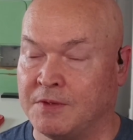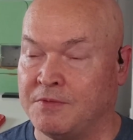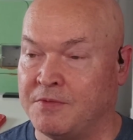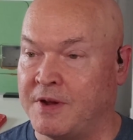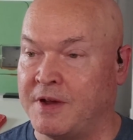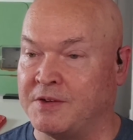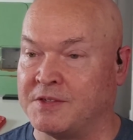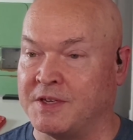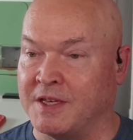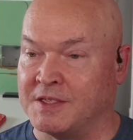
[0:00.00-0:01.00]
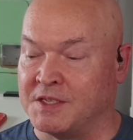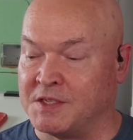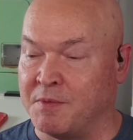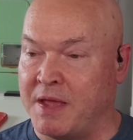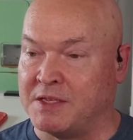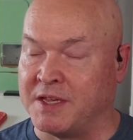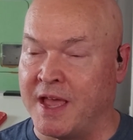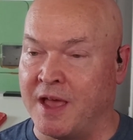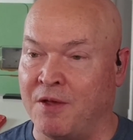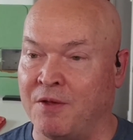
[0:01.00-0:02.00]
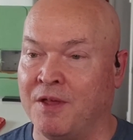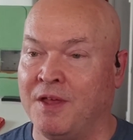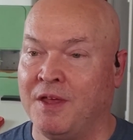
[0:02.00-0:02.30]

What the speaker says: Very interesting. It's just amazing how